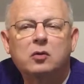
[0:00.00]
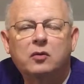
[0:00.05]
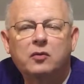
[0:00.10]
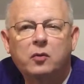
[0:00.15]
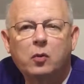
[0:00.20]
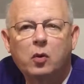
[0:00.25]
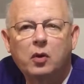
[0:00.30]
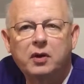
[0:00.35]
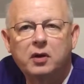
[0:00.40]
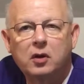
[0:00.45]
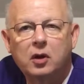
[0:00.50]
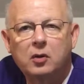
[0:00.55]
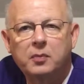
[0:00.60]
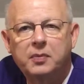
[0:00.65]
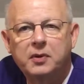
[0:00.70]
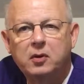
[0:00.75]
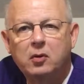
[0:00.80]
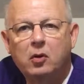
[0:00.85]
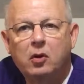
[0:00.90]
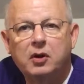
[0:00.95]
to avoid
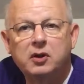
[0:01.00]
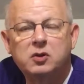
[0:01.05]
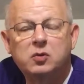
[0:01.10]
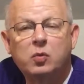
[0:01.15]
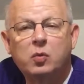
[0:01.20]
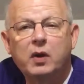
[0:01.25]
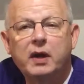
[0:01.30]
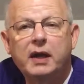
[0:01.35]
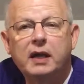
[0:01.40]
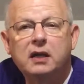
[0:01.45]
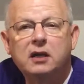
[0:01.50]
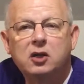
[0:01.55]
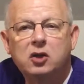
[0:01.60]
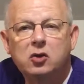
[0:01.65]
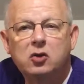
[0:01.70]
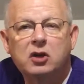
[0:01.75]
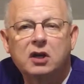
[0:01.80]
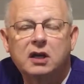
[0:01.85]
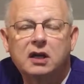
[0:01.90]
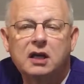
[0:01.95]
opioids, when
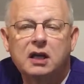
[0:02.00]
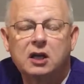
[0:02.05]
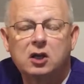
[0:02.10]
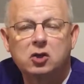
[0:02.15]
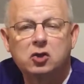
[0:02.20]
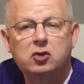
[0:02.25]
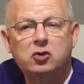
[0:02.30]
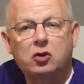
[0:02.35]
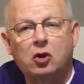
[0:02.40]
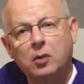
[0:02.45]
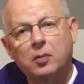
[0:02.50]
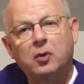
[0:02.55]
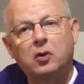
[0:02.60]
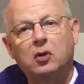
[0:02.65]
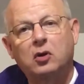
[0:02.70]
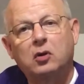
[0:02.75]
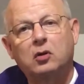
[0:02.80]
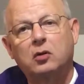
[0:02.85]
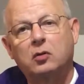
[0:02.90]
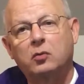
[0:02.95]
you can get in
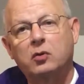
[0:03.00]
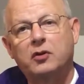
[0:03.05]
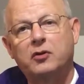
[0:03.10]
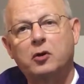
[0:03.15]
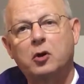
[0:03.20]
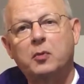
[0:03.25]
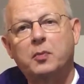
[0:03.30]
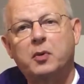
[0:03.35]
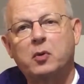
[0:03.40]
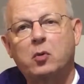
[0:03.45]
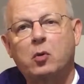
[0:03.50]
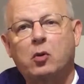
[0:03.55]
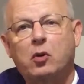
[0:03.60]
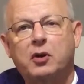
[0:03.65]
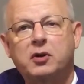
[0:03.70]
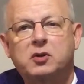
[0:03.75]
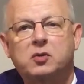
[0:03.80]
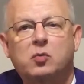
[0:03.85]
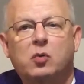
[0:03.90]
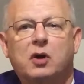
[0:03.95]
trouble with
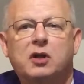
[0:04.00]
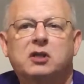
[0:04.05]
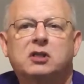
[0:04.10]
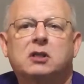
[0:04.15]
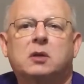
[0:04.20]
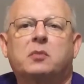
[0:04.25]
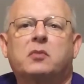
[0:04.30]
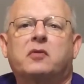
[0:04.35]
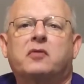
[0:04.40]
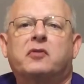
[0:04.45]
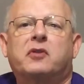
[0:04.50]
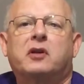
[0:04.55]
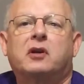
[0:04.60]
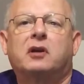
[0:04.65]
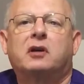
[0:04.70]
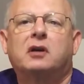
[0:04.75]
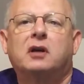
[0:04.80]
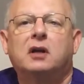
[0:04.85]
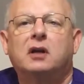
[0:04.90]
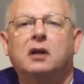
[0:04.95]
opioids, what some of
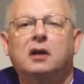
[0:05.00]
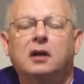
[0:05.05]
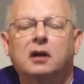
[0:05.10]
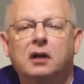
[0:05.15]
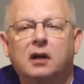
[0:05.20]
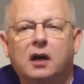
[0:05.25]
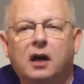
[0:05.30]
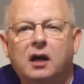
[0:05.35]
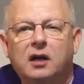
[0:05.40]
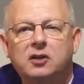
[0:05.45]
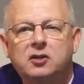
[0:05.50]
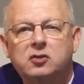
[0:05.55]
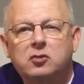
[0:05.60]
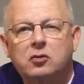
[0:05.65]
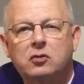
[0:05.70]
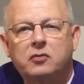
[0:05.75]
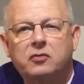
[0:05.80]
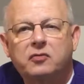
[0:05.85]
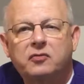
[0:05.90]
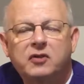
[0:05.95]
the
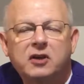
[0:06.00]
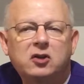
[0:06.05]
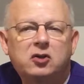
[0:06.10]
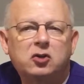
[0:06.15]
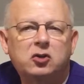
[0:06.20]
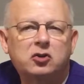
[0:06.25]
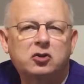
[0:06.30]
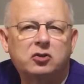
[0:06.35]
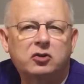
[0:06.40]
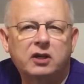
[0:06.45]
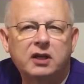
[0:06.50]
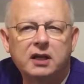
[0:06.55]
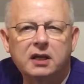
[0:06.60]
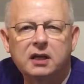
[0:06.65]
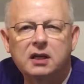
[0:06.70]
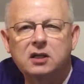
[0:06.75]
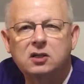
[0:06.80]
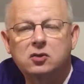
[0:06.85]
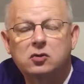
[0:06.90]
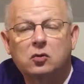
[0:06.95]
sort of features or
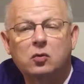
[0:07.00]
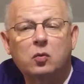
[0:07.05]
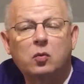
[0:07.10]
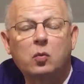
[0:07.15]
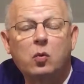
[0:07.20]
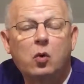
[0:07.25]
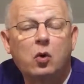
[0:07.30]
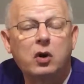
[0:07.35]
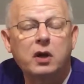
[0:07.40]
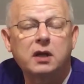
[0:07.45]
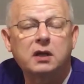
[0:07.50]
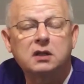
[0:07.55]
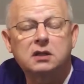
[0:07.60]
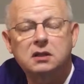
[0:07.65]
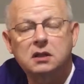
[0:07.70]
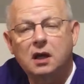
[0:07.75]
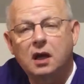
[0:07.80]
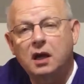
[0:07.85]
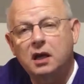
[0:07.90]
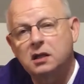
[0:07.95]
hints or warning
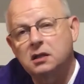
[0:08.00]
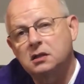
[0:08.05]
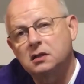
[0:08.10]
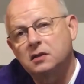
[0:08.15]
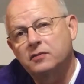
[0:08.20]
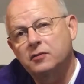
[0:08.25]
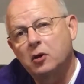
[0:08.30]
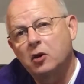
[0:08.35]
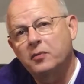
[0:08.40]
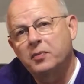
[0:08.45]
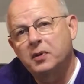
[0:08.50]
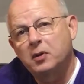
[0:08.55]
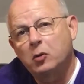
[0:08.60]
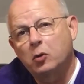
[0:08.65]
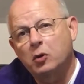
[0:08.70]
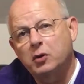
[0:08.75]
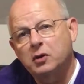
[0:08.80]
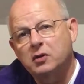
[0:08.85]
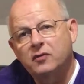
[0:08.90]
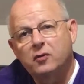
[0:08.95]
signs of
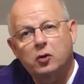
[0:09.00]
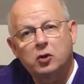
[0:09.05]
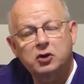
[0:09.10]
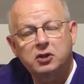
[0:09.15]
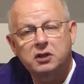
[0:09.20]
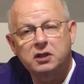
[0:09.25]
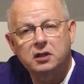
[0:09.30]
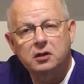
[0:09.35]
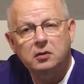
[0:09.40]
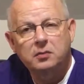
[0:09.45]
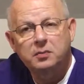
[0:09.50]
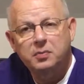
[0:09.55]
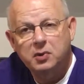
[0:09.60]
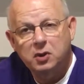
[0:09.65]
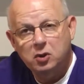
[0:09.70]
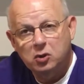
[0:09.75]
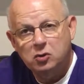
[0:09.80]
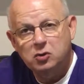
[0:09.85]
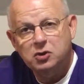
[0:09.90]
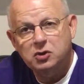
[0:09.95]
opioid diversion and
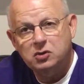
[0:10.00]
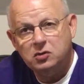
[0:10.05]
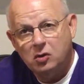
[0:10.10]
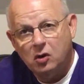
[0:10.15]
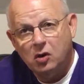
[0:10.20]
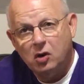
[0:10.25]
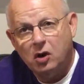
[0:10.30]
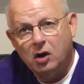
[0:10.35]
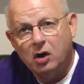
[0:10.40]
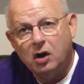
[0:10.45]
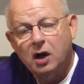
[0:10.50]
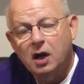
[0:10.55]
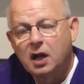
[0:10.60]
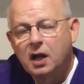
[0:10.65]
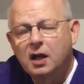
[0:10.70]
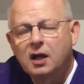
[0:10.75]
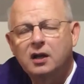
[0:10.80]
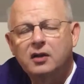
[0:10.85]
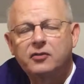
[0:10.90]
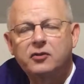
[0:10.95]
abuse are.
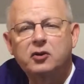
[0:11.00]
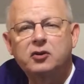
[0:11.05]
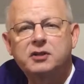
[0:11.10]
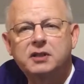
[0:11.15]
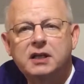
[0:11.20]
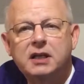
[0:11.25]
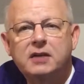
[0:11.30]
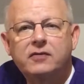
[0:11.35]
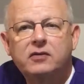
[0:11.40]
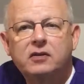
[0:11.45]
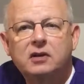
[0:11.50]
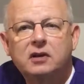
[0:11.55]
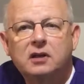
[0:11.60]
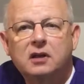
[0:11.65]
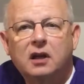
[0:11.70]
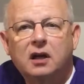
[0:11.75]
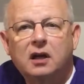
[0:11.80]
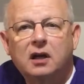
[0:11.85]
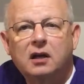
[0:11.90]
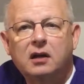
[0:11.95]
There's even
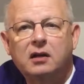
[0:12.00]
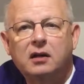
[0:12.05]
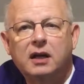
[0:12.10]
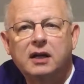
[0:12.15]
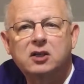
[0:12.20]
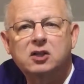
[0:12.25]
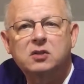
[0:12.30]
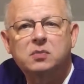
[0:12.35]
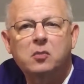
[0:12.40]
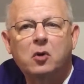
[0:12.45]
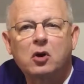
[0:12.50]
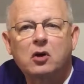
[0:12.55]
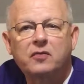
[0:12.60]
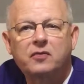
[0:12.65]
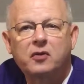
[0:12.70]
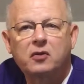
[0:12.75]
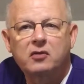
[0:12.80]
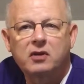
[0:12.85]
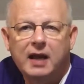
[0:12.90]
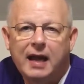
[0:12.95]
a
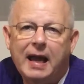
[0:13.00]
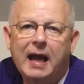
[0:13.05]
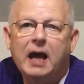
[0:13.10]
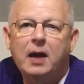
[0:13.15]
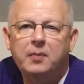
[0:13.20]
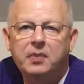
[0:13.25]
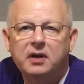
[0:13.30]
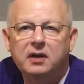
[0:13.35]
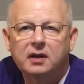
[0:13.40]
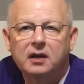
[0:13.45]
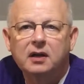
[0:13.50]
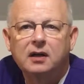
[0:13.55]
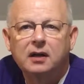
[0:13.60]
smartphone app